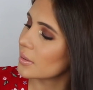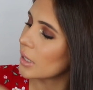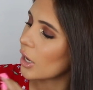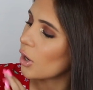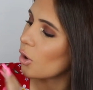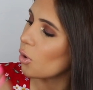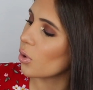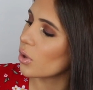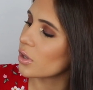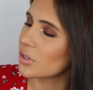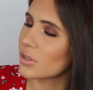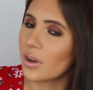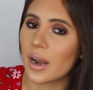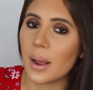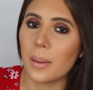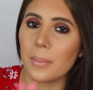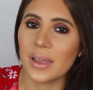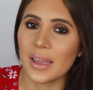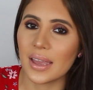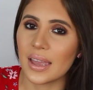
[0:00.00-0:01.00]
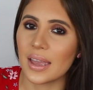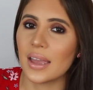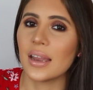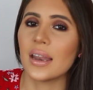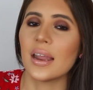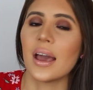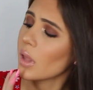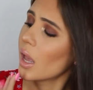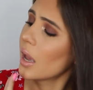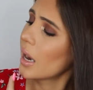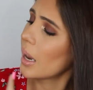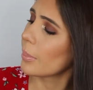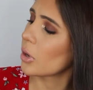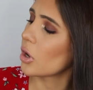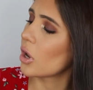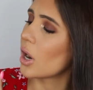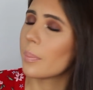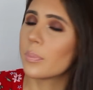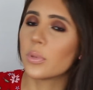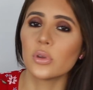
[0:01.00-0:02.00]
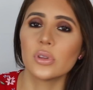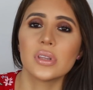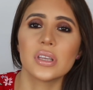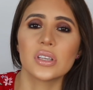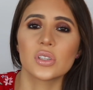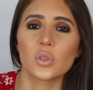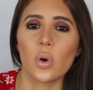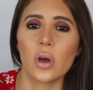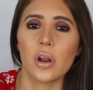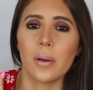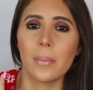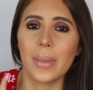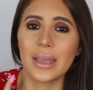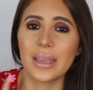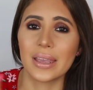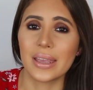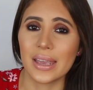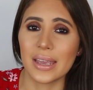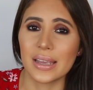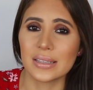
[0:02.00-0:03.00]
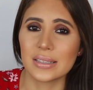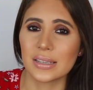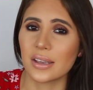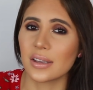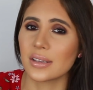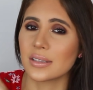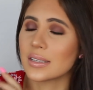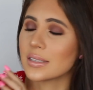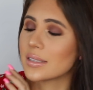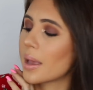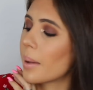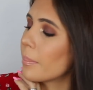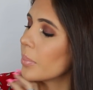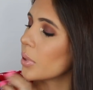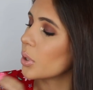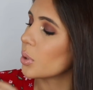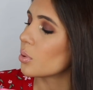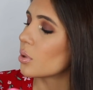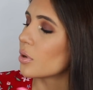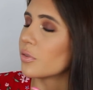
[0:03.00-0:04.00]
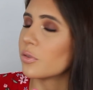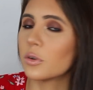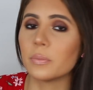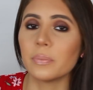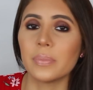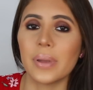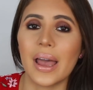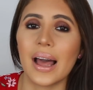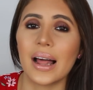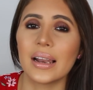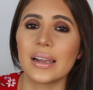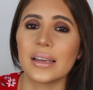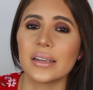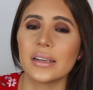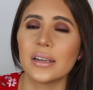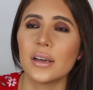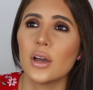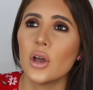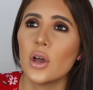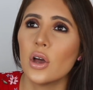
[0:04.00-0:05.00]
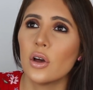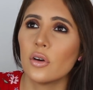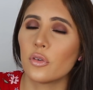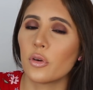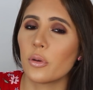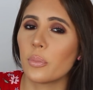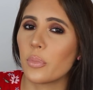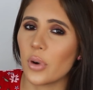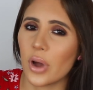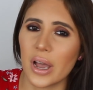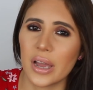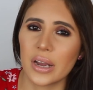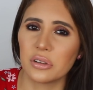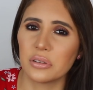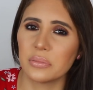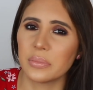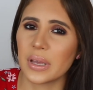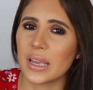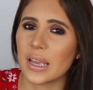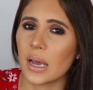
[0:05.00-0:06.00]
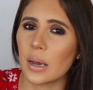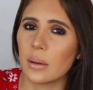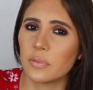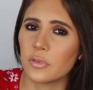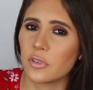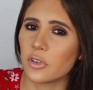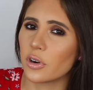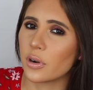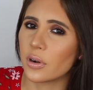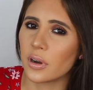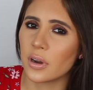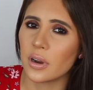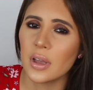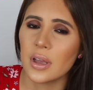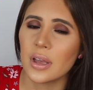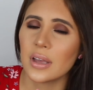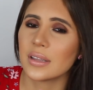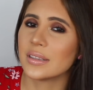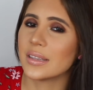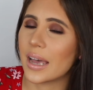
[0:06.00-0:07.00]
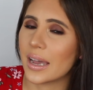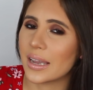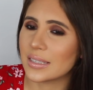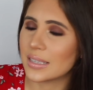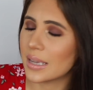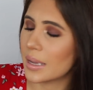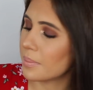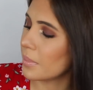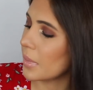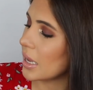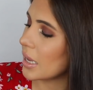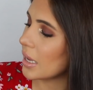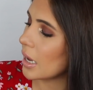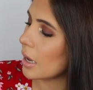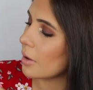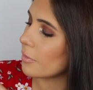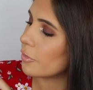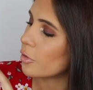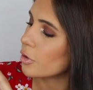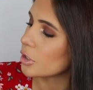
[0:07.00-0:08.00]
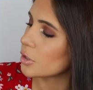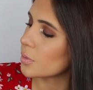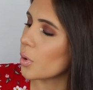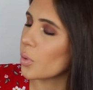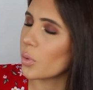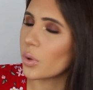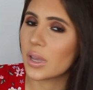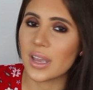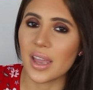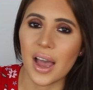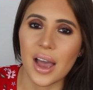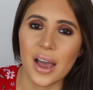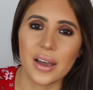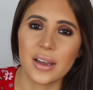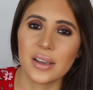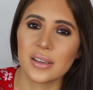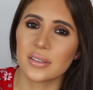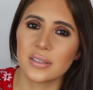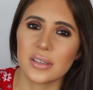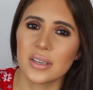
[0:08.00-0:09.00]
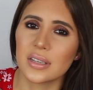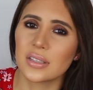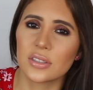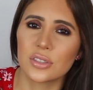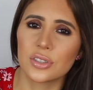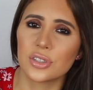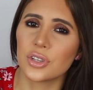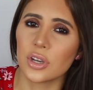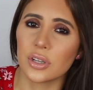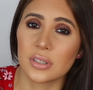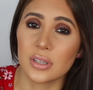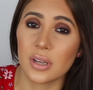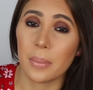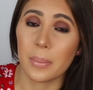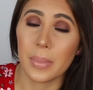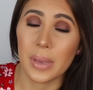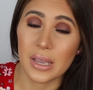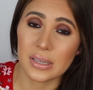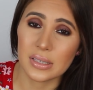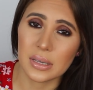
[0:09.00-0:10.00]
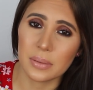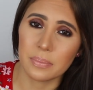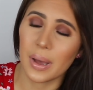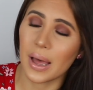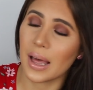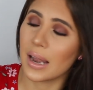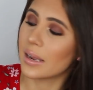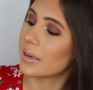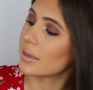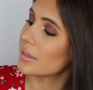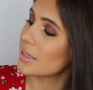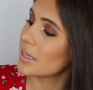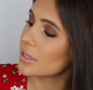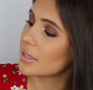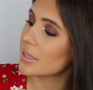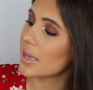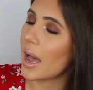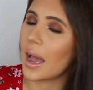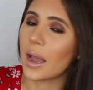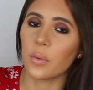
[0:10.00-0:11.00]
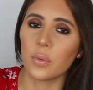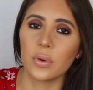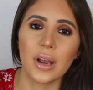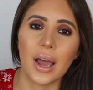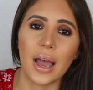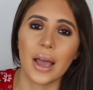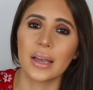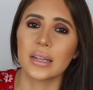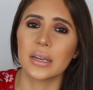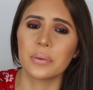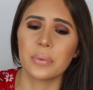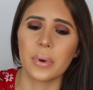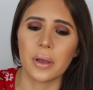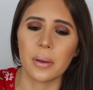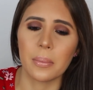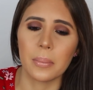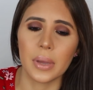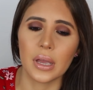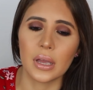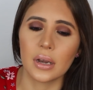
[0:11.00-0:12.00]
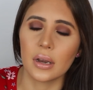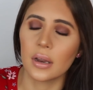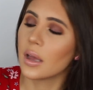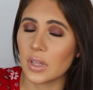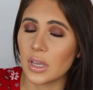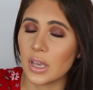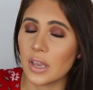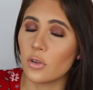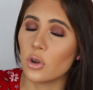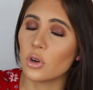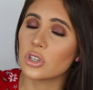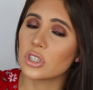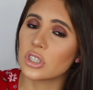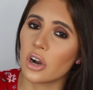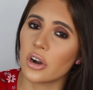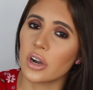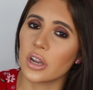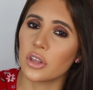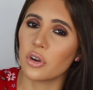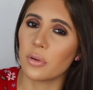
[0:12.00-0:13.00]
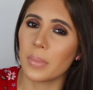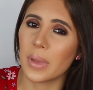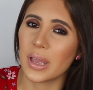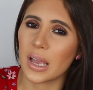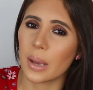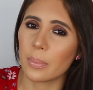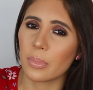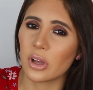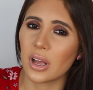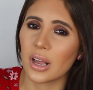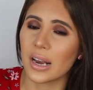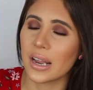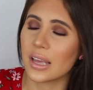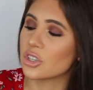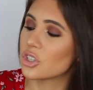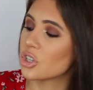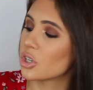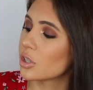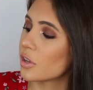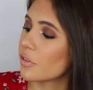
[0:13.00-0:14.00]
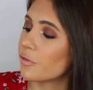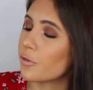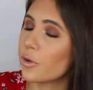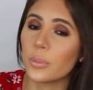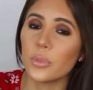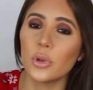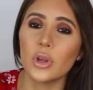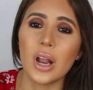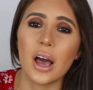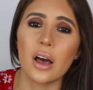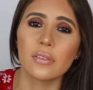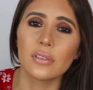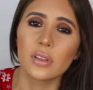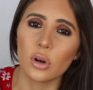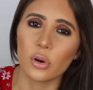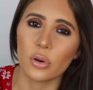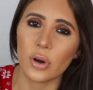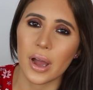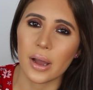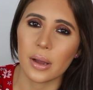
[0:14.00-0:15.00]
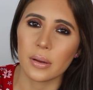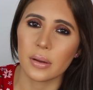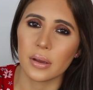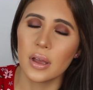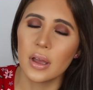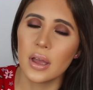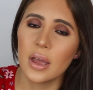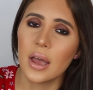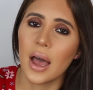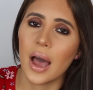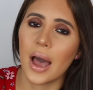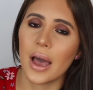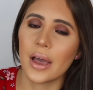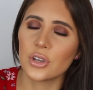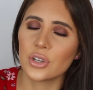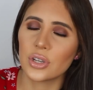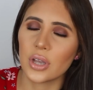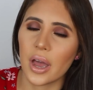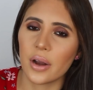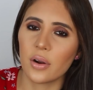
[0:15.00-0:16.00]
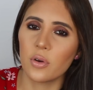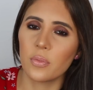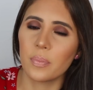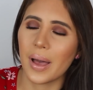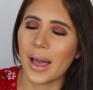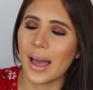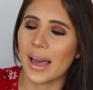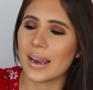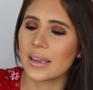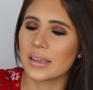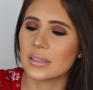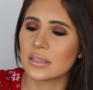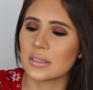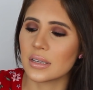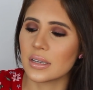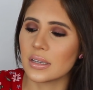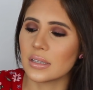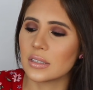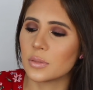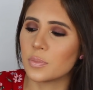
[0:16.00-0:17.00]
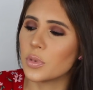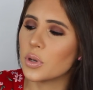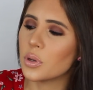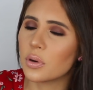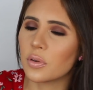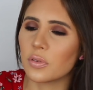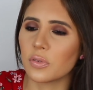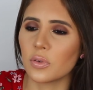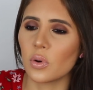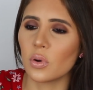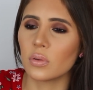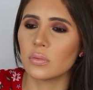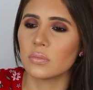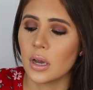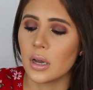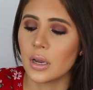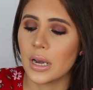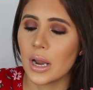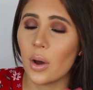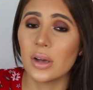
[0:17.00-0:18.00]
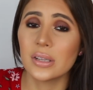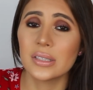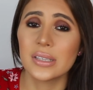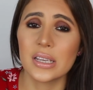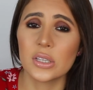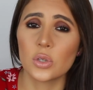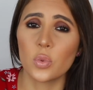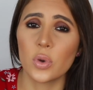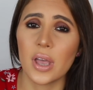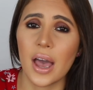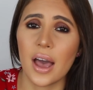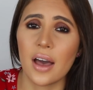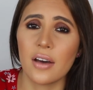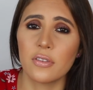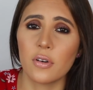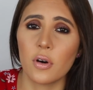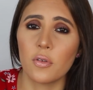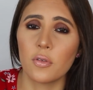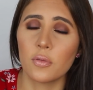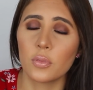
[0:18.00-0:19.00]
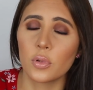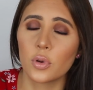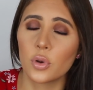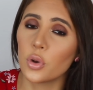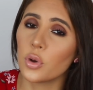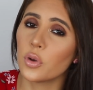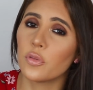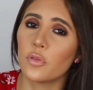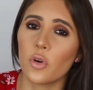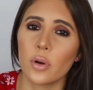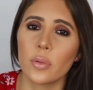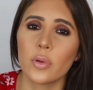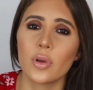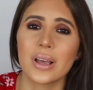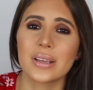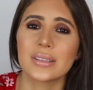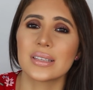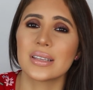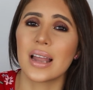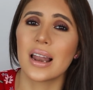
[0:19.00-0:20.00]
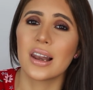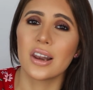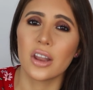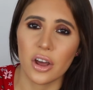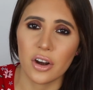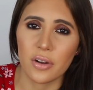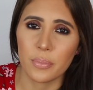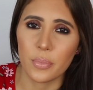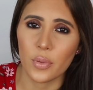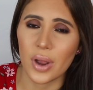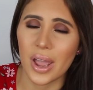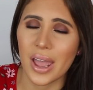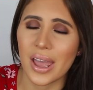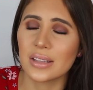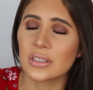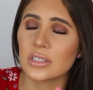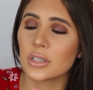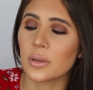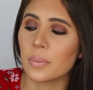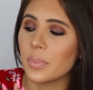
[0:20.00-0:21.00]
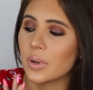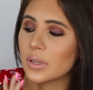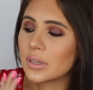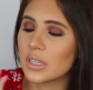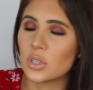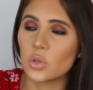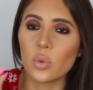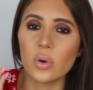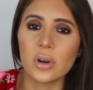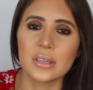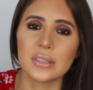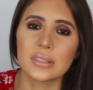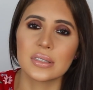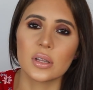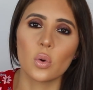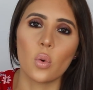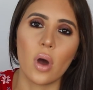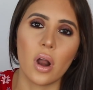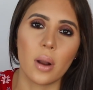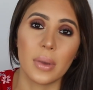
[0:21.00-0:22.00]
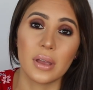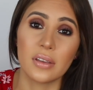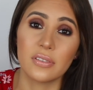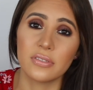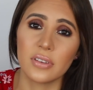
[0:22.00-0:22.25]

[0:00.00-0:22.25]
the goal is gonna be hit, and I'm gonna put this one on my kids because it's a beautiful palette for bridal makeup, for nighttime makeup, for smoky eyes. It's just an amazing palette. This I would highly recommend if you're starting your makeup collection. The formula of the Lorac eyeshadow palettes, it's beautiful. Nowadays we have good formulas in a lot of brands, but this one is still one of my